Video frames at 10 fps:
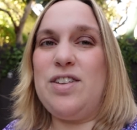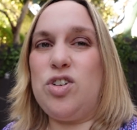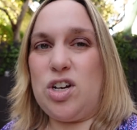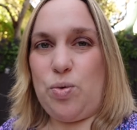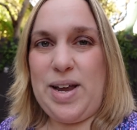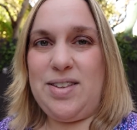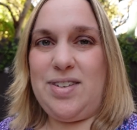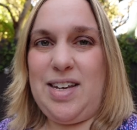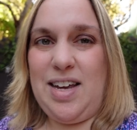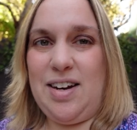There's a great
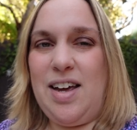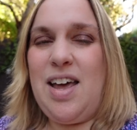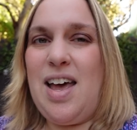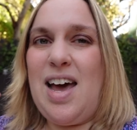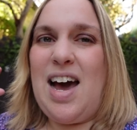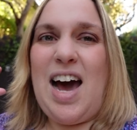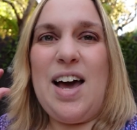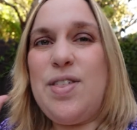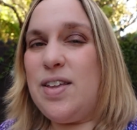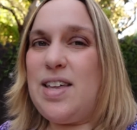scene.
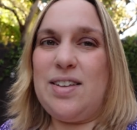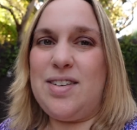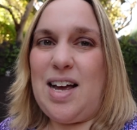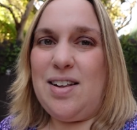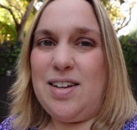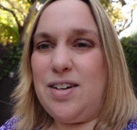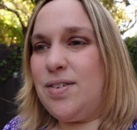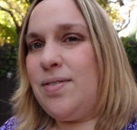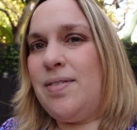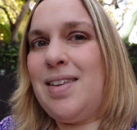I think that's solid.
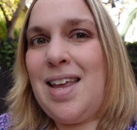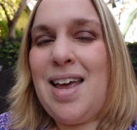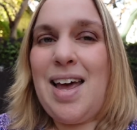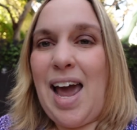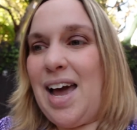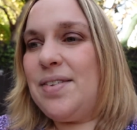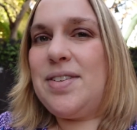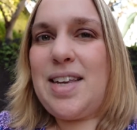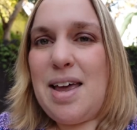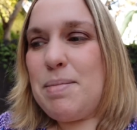And
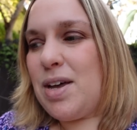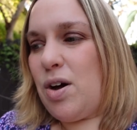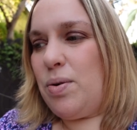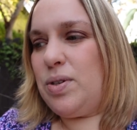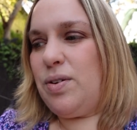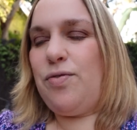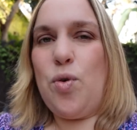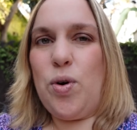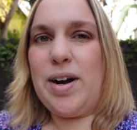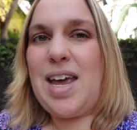same goes
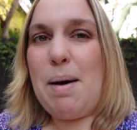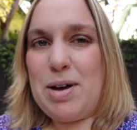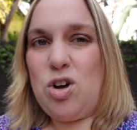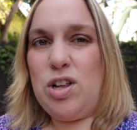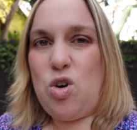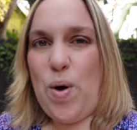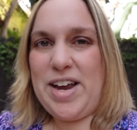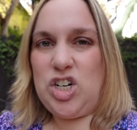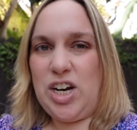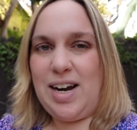for chemical
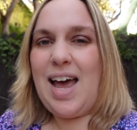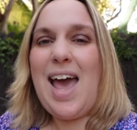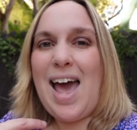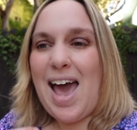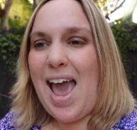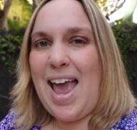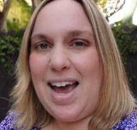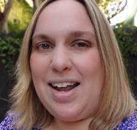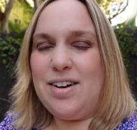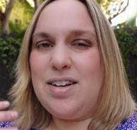equation
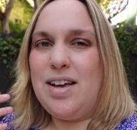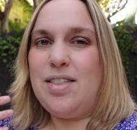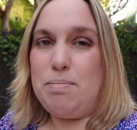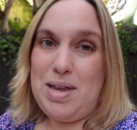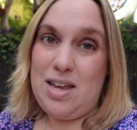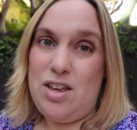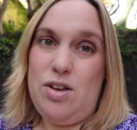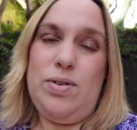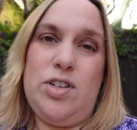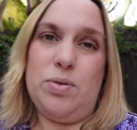and the meet
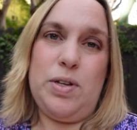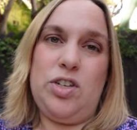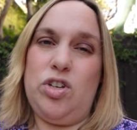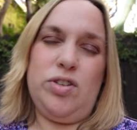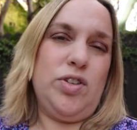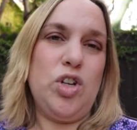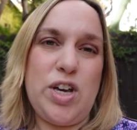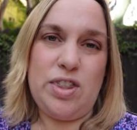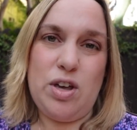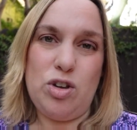cute. And so let's just
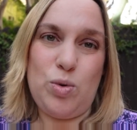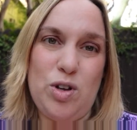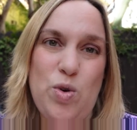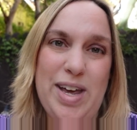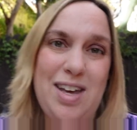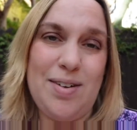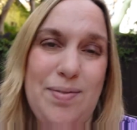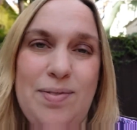look at those real quick.